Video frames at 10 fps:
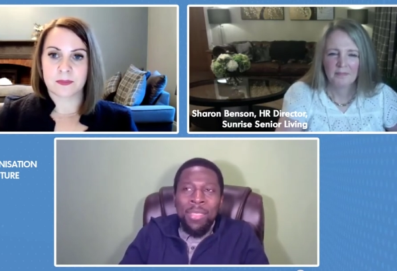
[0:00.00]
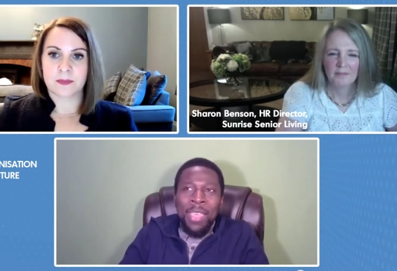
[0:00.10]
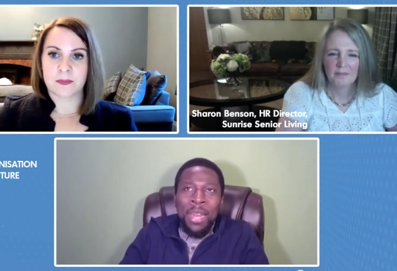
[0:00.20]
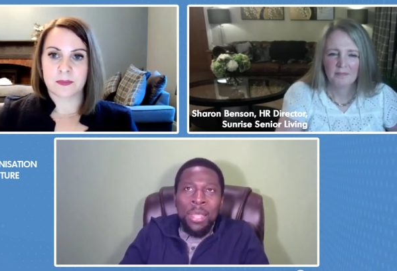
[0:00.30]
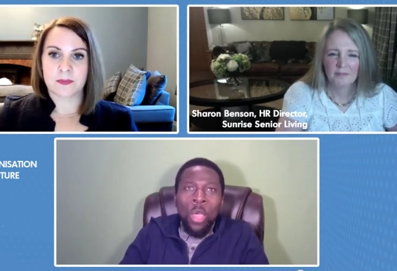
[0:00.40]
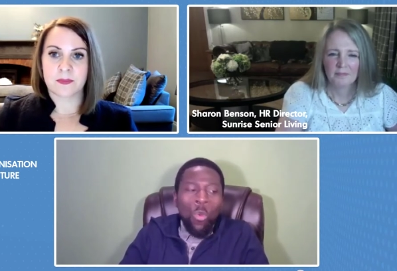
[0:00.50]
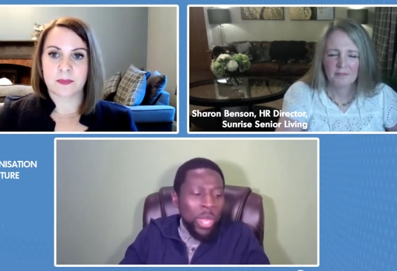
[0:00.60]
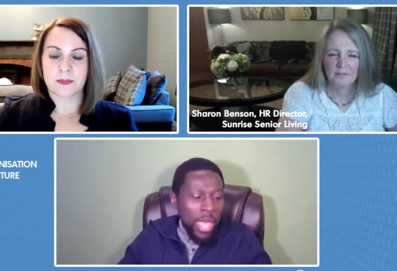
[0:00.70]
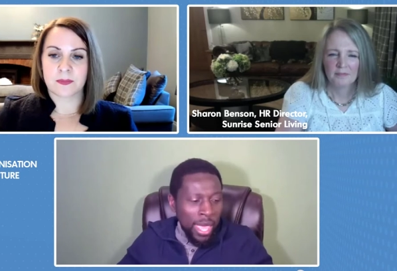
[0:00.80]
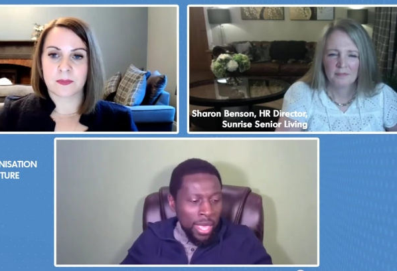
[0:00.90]
Speaker 1: then it's
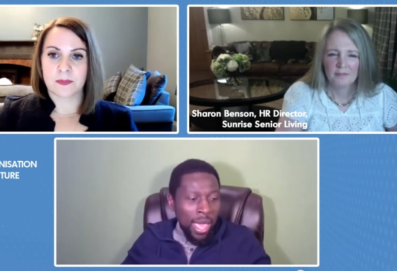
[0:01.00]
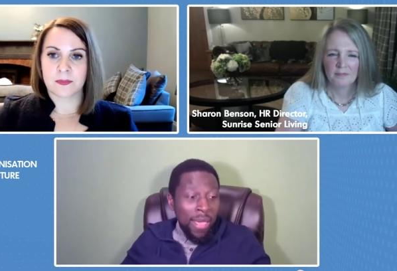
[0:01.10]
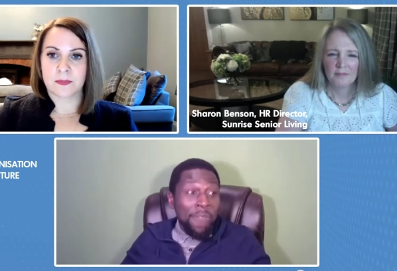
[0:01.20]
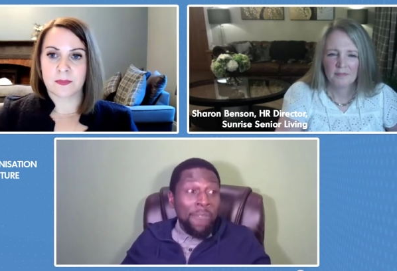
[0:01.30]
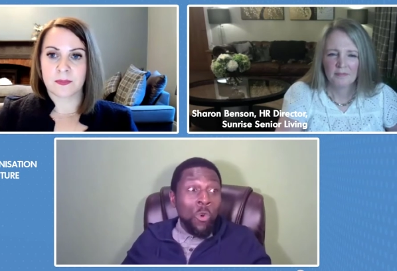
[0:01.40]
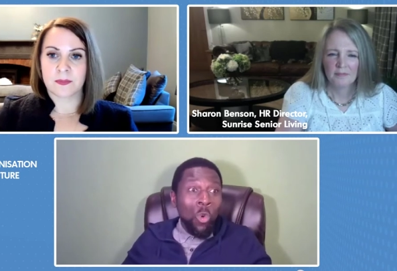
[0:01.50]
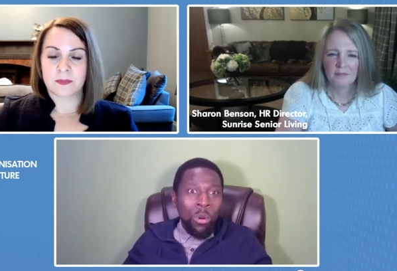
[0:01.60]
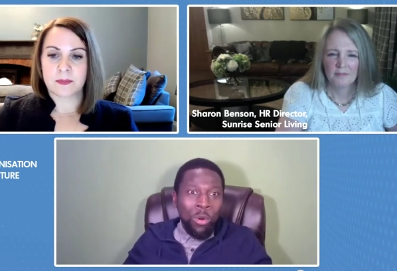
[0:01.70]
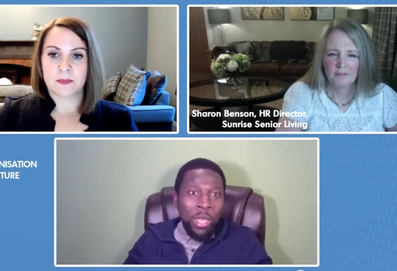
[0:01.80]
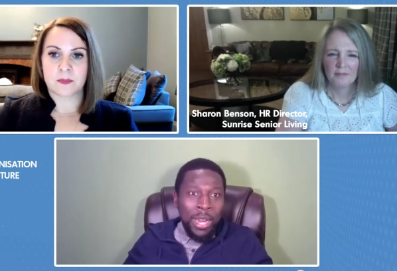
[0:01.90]
only a, a
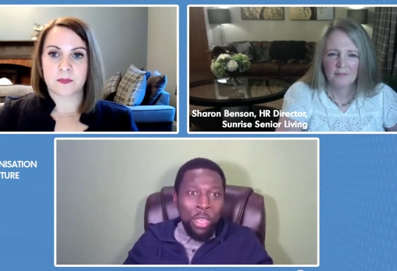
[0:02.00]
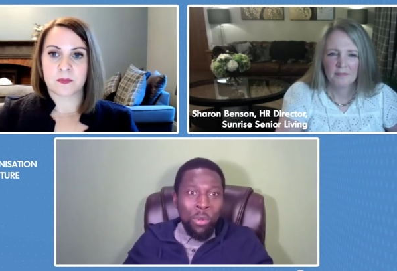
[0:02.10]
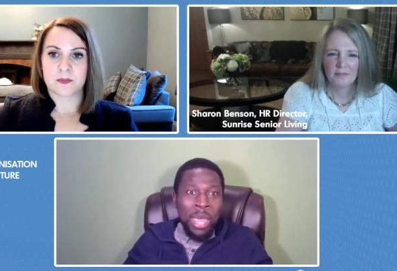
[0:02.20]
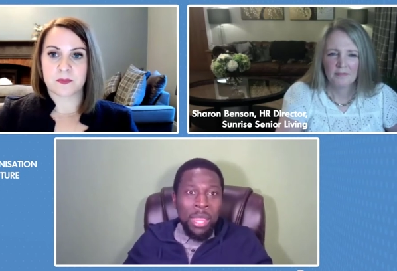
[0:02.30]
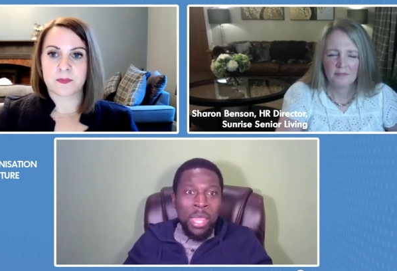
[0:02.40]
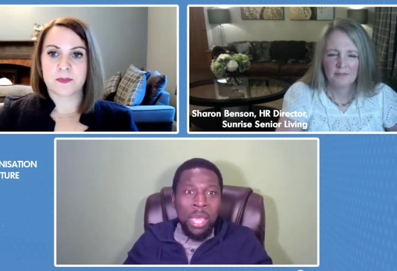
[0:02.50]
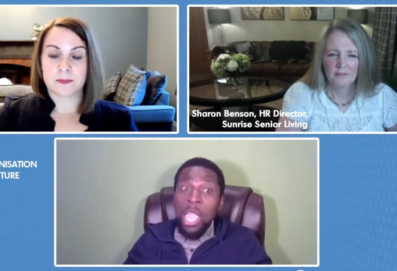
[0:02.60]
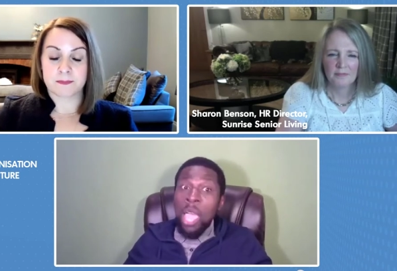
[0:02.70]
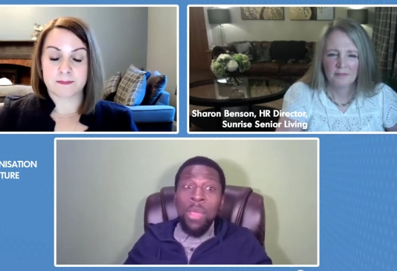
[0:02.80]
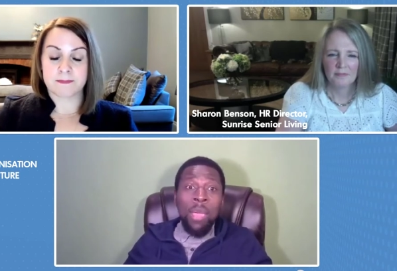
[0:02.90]
fool really who then
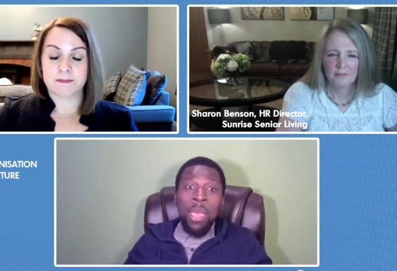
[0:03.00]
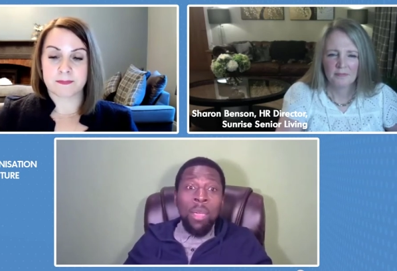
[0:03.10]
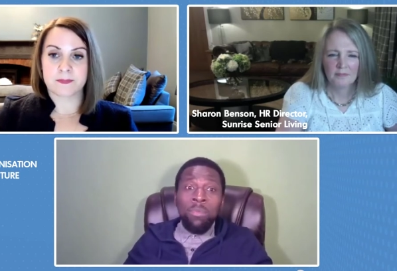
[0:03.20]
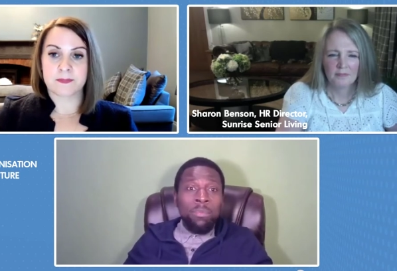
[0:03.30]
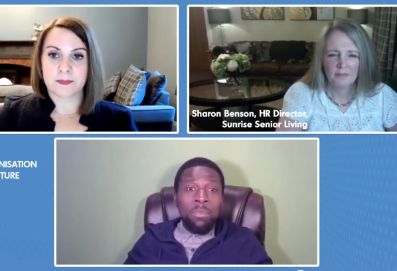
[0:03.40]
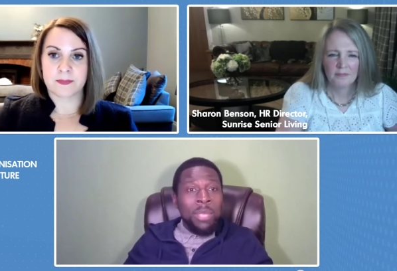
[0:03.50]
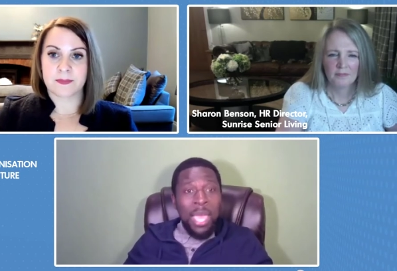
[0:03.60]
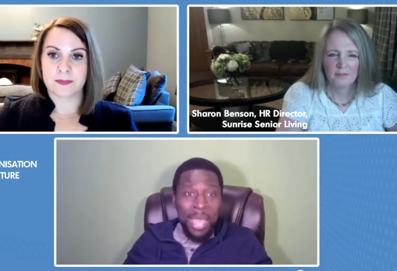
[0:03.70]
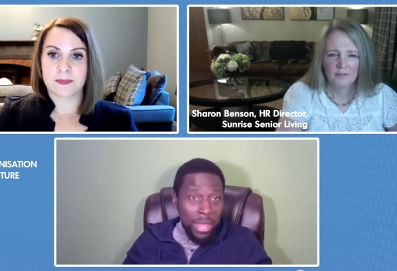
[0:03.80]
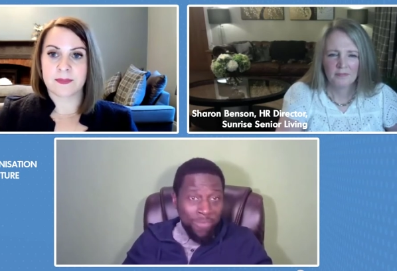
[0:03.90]
says no, no, no,
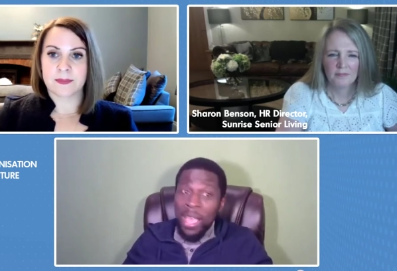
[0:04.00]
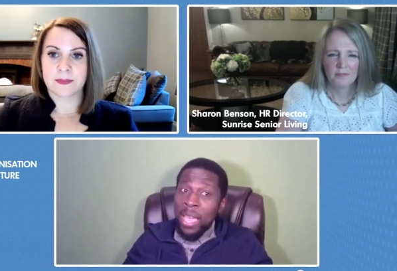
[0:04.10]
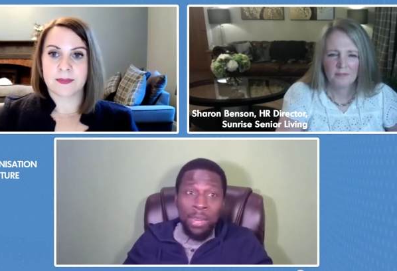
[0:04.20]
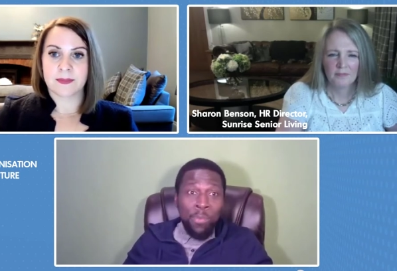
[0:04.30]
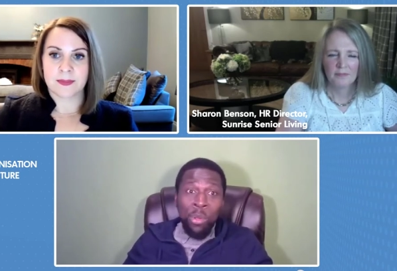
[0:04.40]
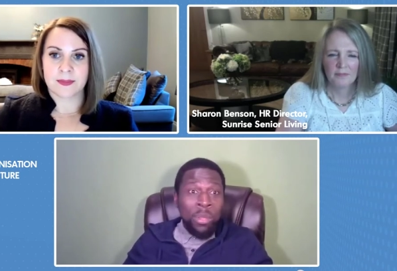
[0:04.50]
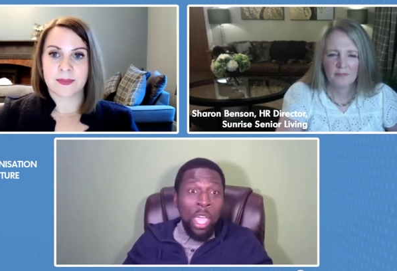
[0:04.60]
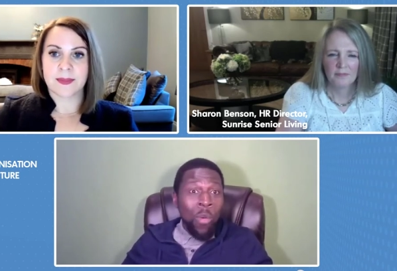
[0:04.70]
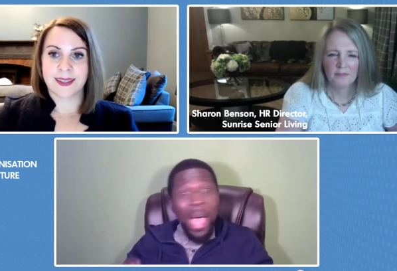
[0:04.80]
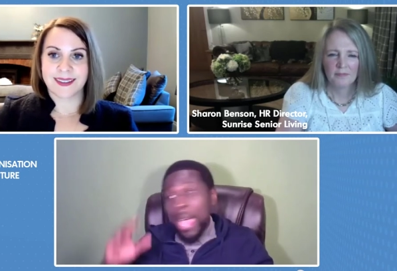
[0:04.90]
yeah, that's fine, but
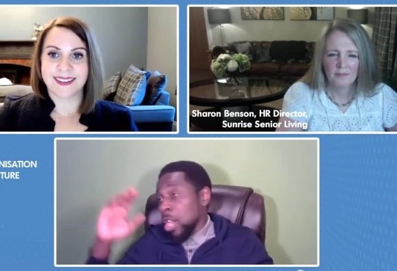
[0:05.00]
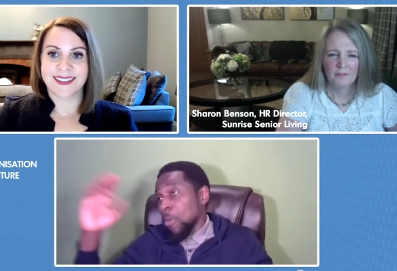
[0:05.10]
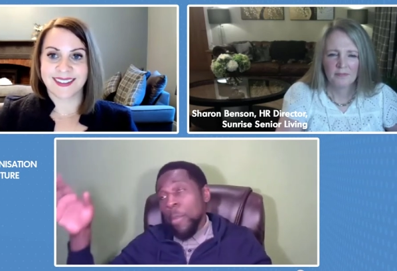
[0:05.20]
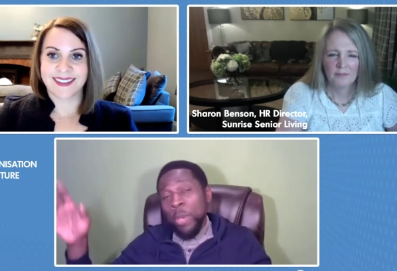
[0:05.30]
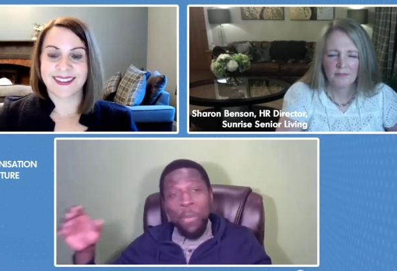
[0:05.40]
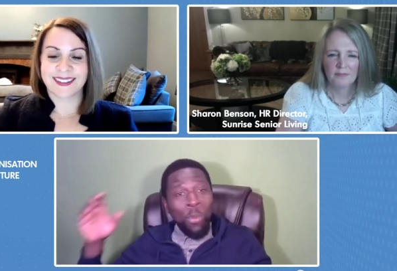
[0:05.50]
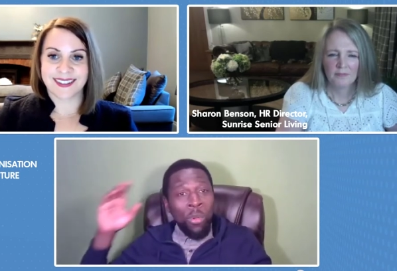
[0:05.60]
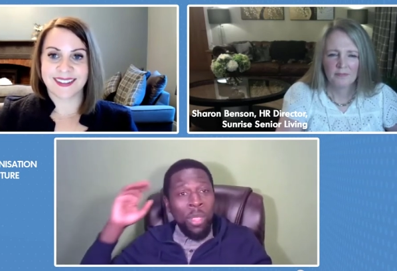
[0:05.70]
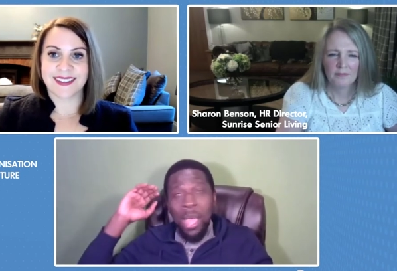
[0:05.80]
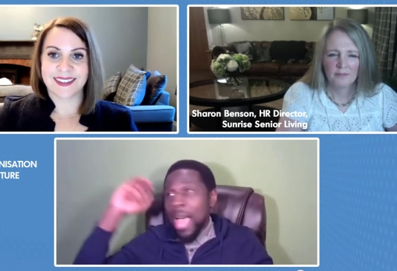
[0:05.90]
no, I know my
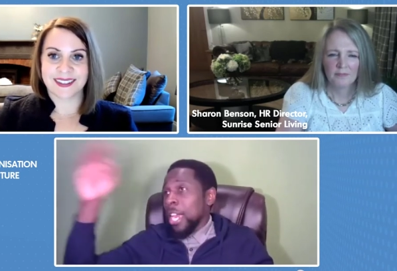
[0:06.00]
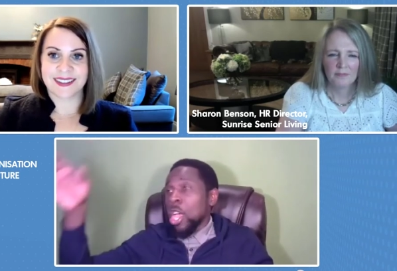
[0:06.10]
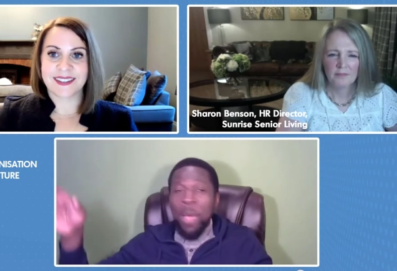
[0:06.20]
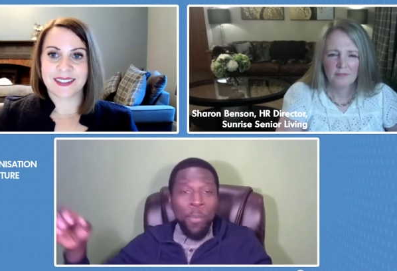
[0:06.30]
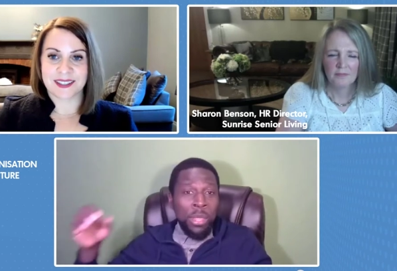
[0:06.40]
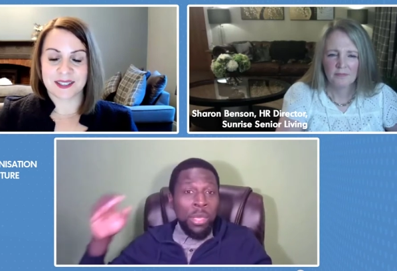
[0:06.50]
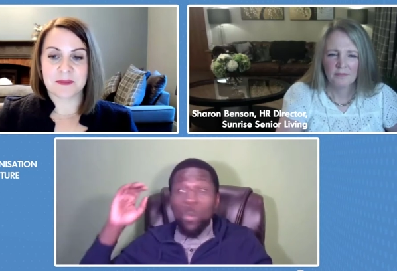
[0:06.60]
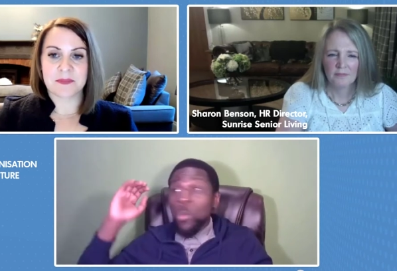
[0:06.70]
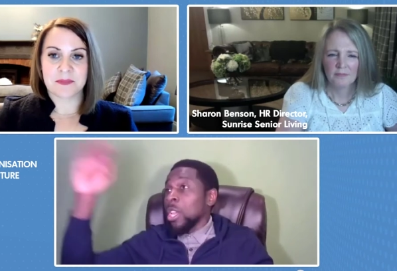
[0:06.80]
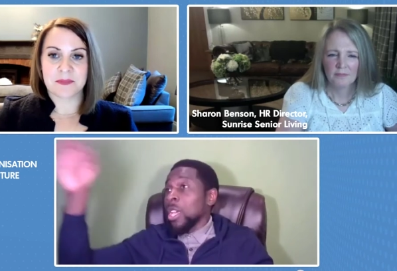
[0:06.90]
people, I know my
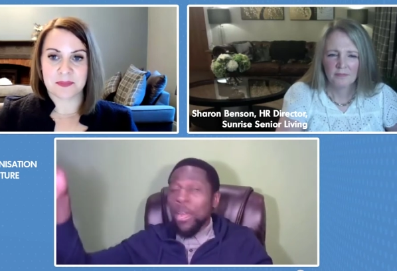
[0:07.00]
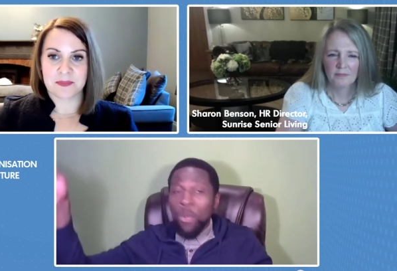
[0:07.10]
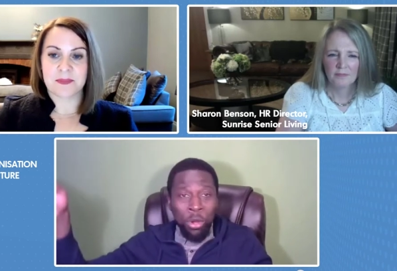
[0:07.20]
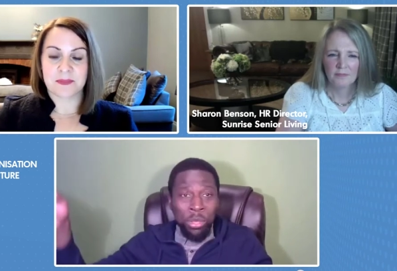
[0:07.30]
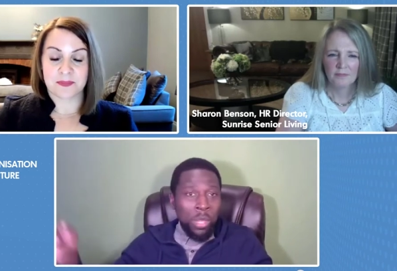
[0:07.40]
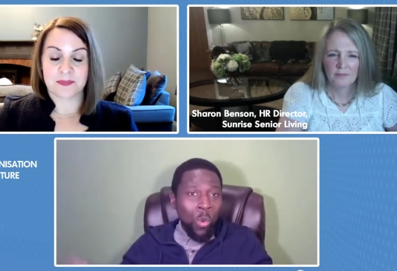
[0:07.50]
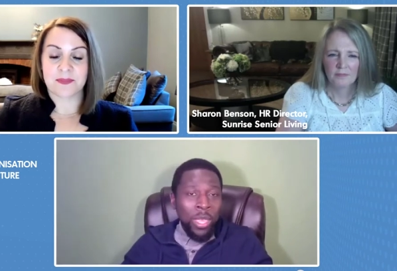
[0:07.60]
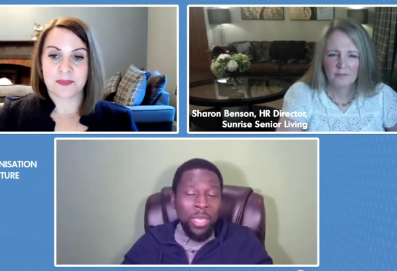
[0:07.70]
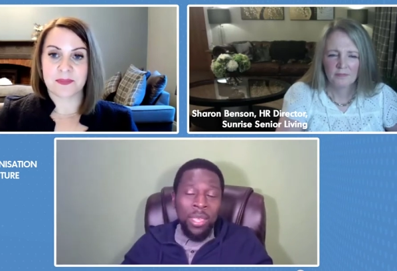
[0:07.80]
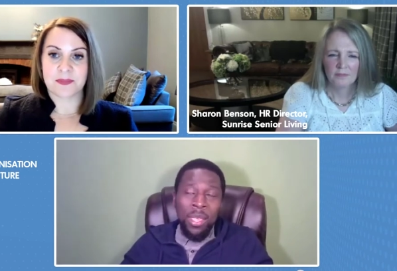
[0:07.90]
business, and we're going to carry on on this
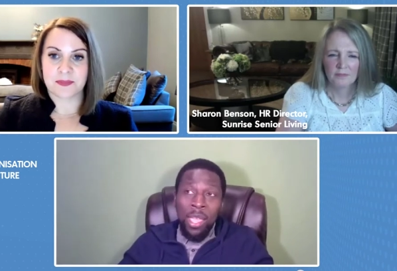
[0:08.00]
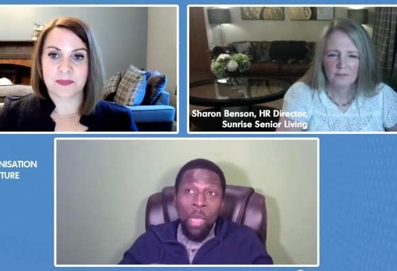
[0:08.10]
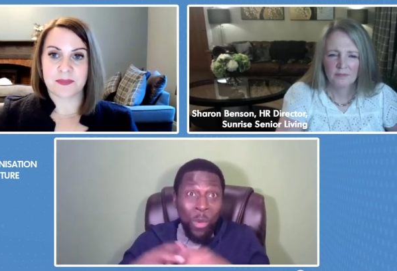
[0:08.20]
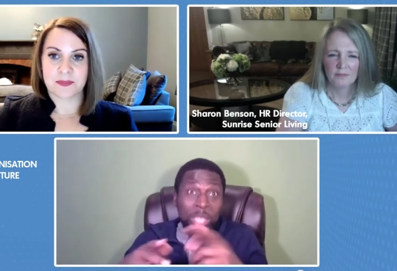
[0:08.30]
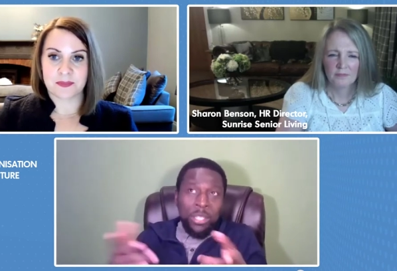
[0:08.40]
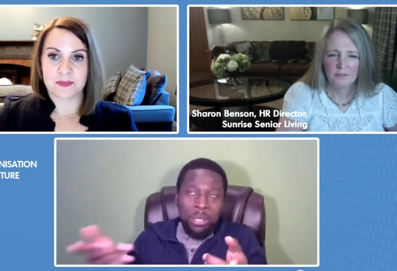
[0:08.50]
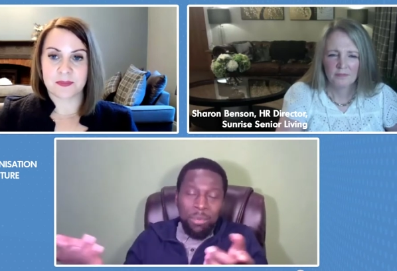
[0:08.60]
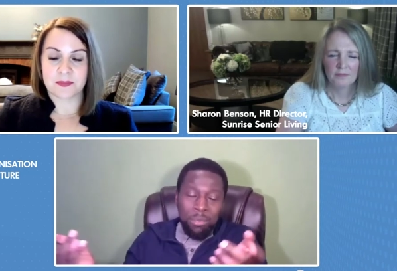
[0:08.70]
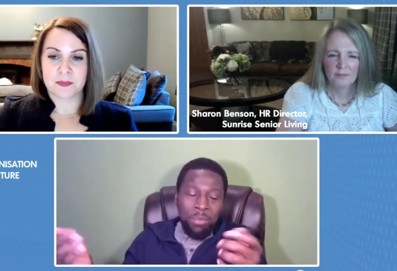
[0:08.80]
way, uh, which